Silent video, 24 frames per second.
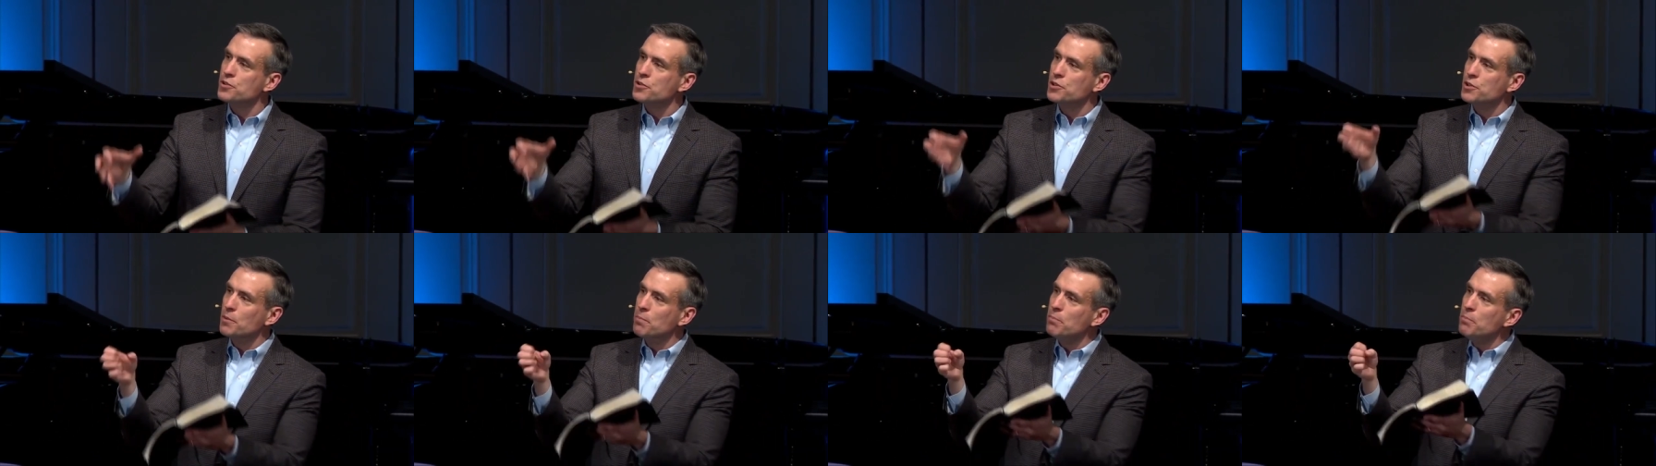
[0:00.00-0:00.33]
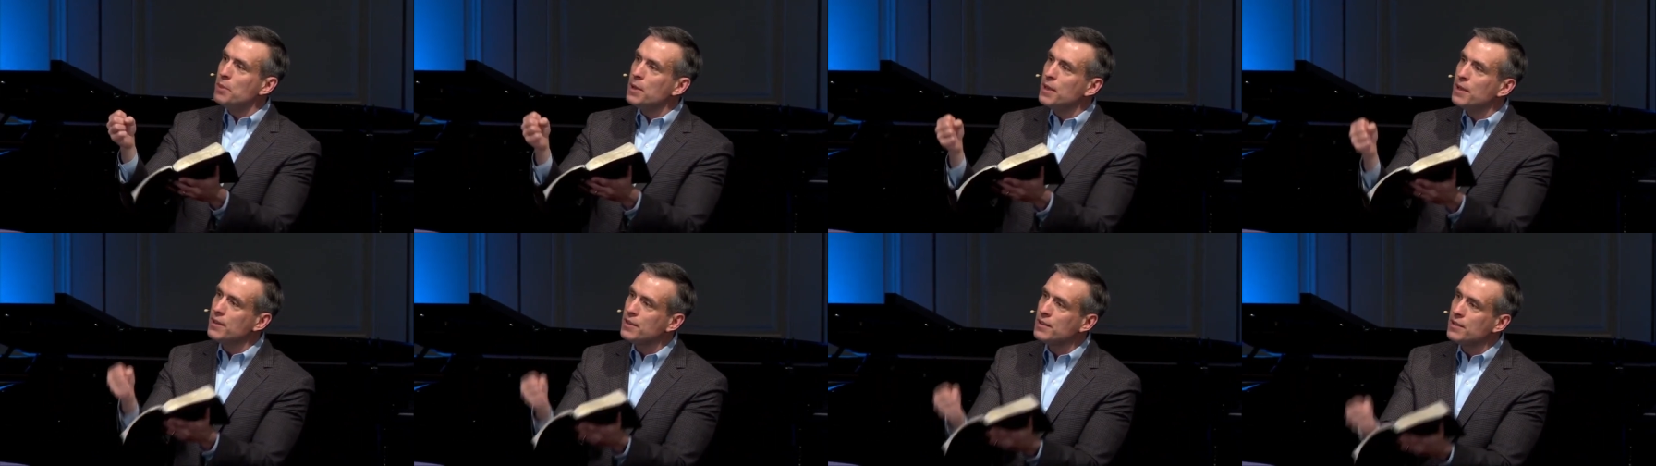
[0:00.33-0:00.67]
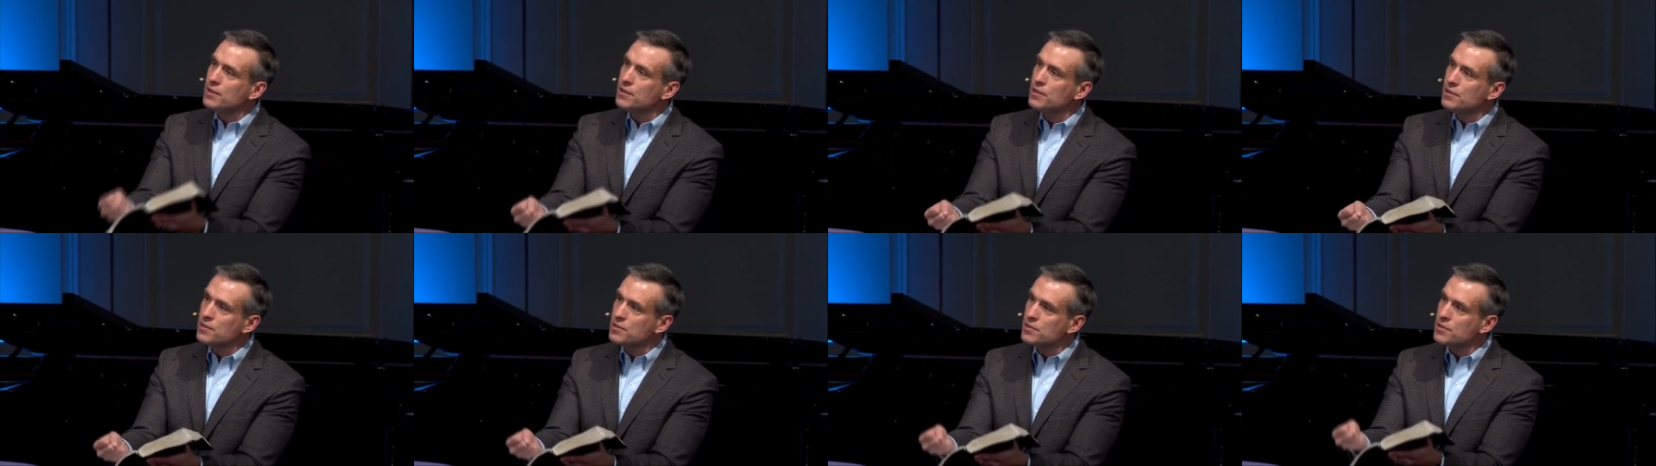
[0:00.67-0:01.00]
to
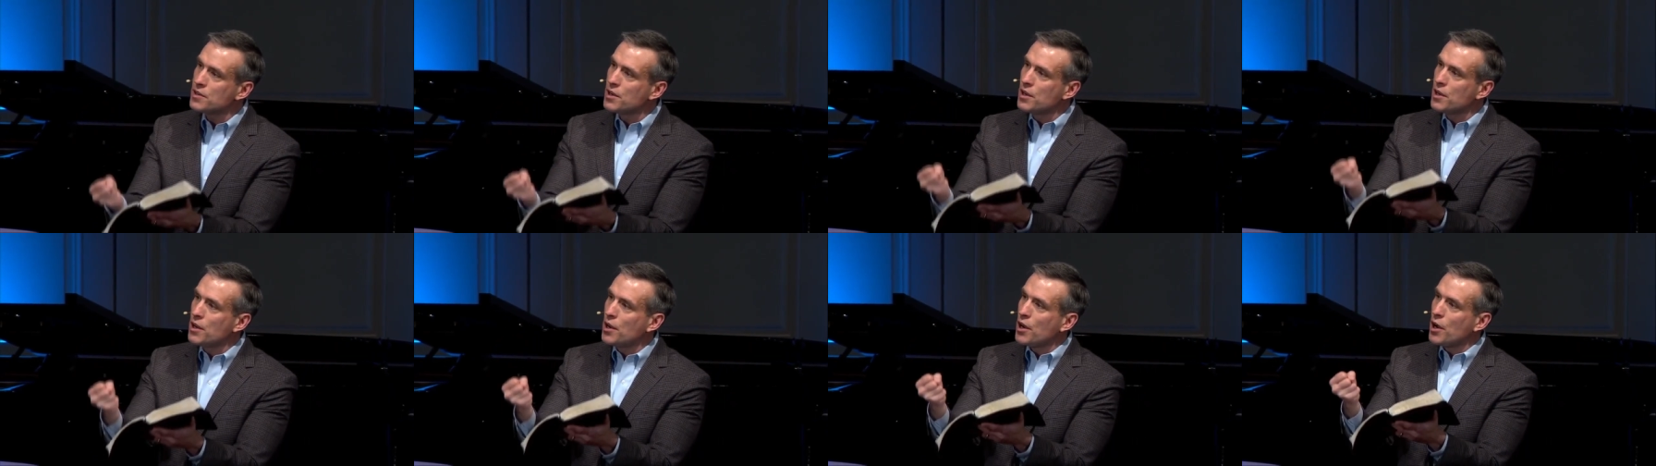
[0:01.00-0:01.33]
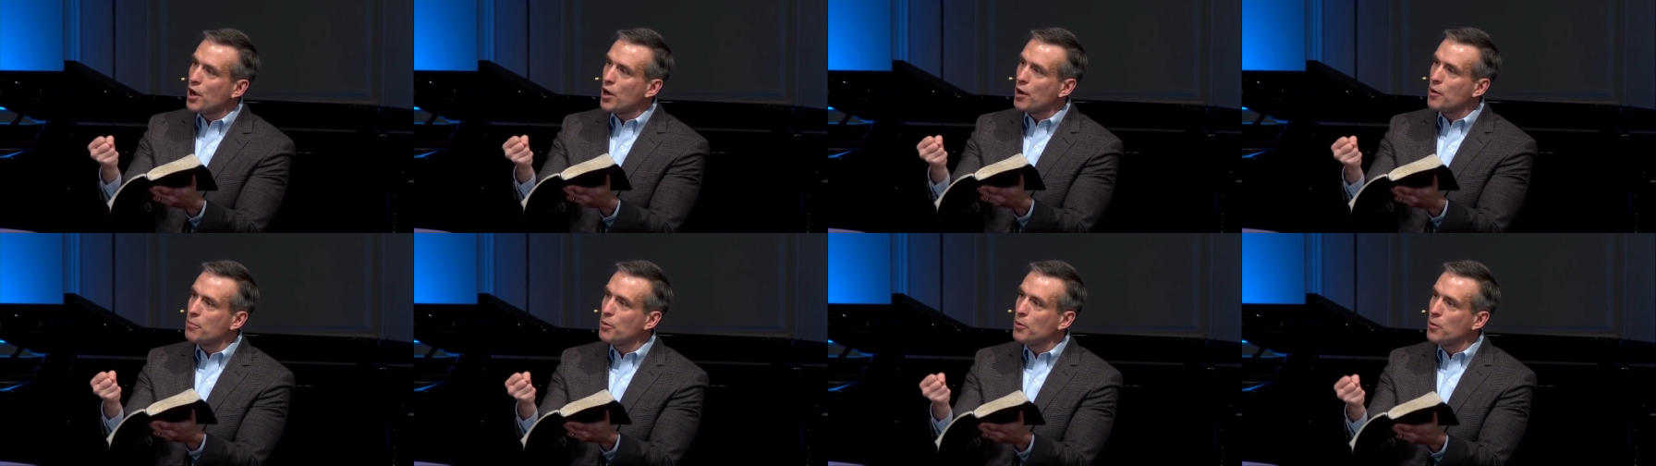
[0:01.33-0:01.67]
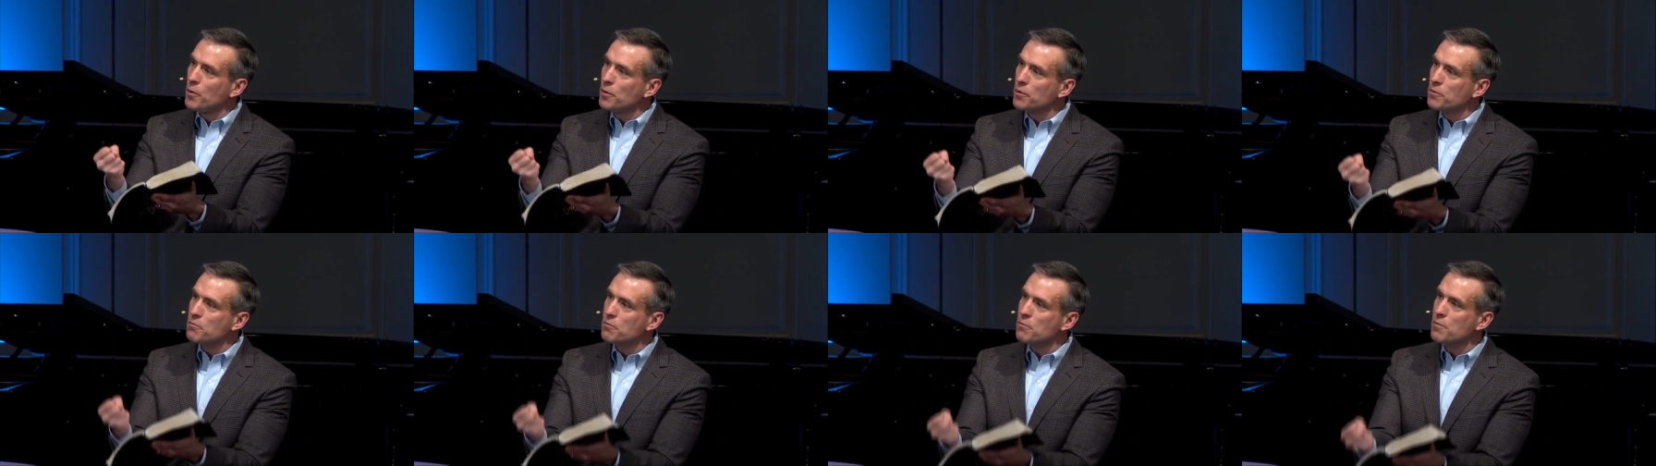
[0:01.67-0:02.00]
depend
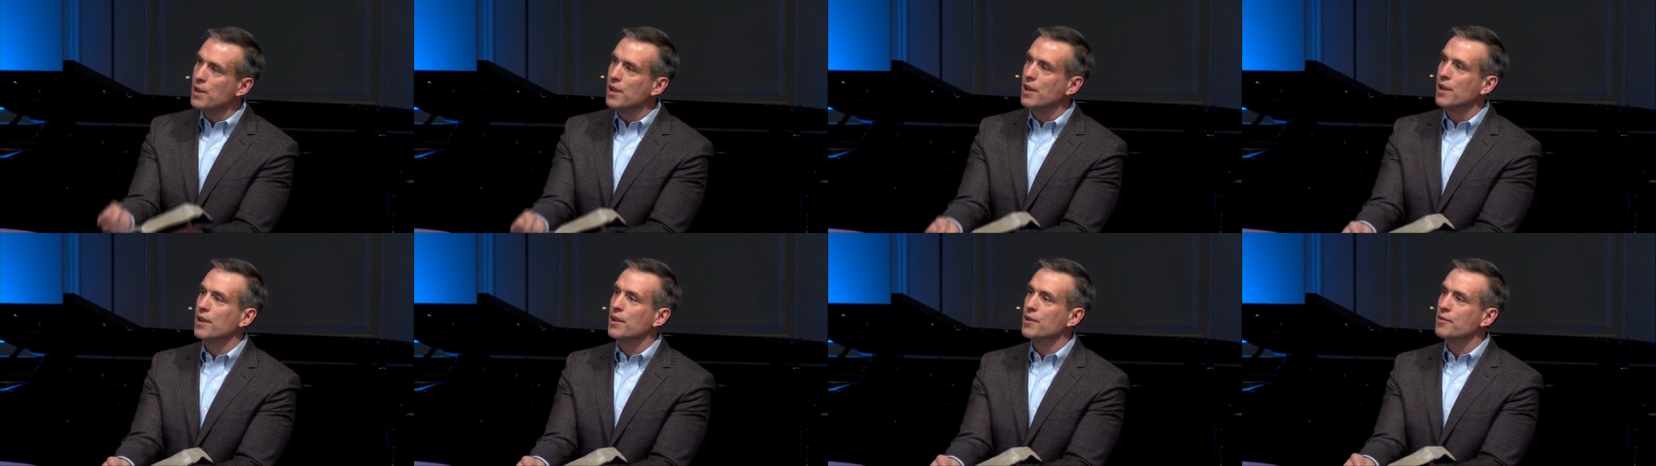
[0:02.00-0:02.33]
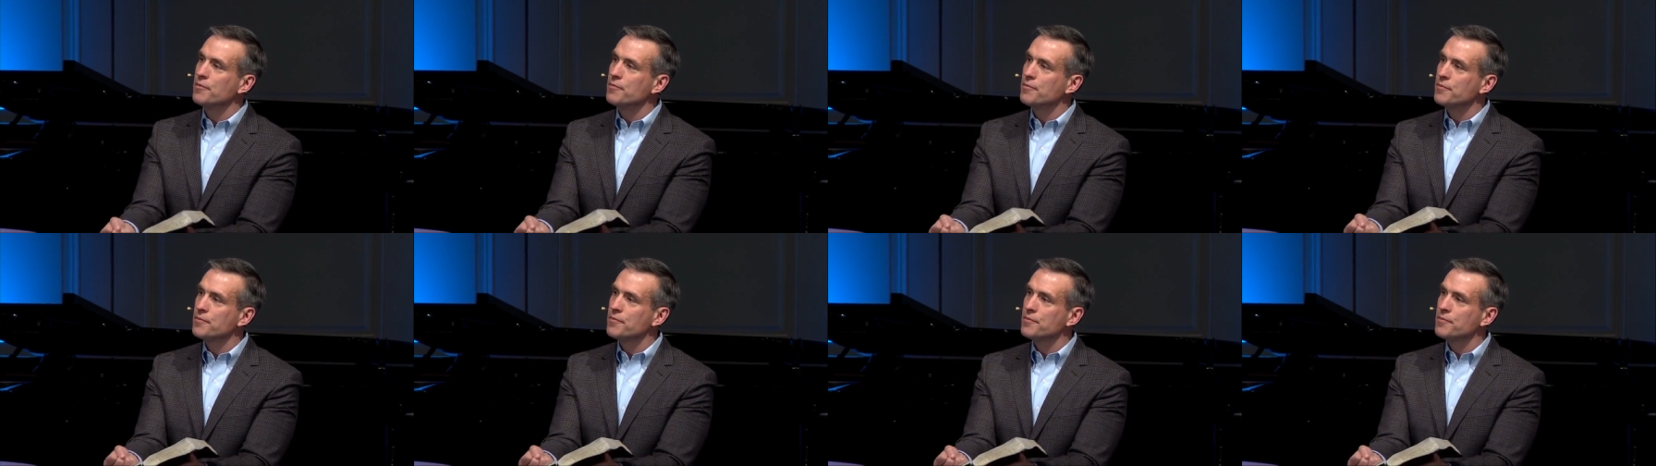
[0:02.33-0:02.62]
upon me